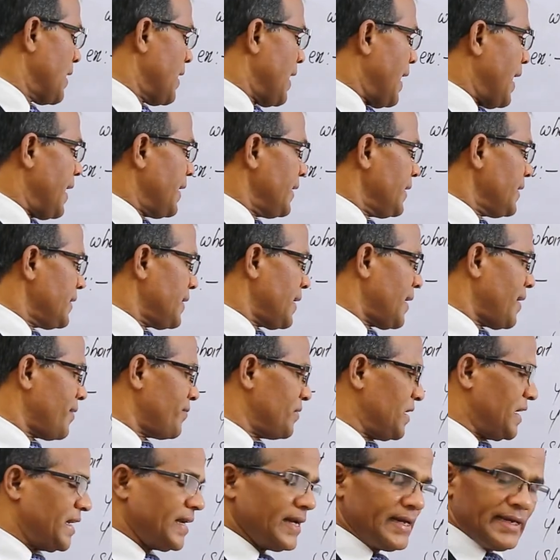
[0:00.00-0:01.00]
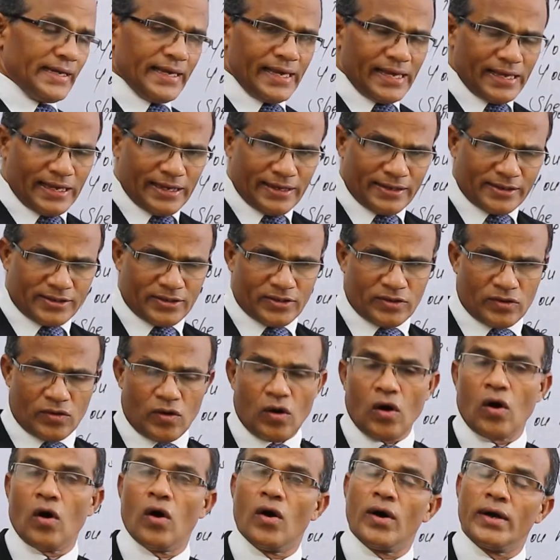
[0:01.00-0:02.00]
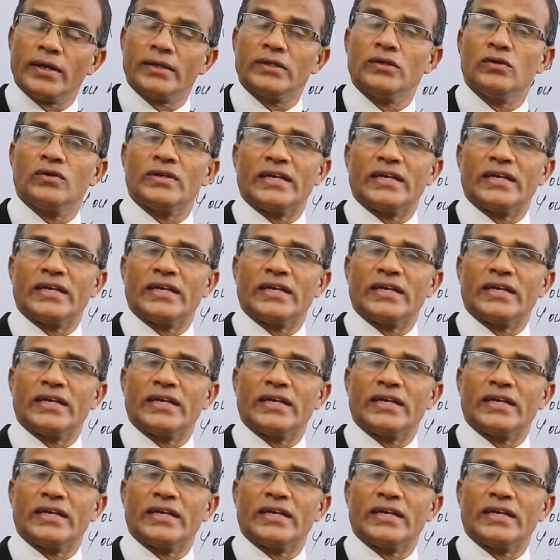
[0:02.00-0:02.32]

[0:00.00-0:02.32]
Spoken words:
I have a headache, or you